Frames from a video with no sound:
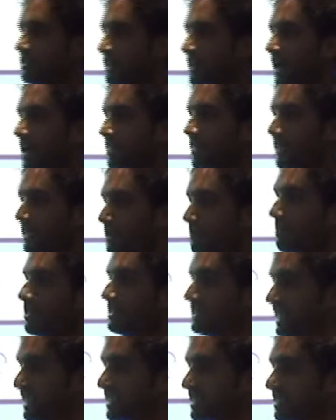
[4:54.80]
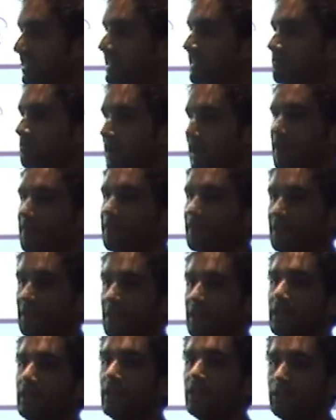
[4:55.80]
that I think are particularly
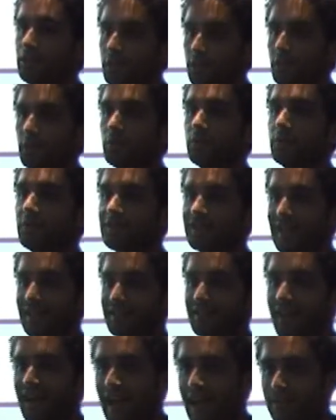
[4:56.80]
relevant to satellite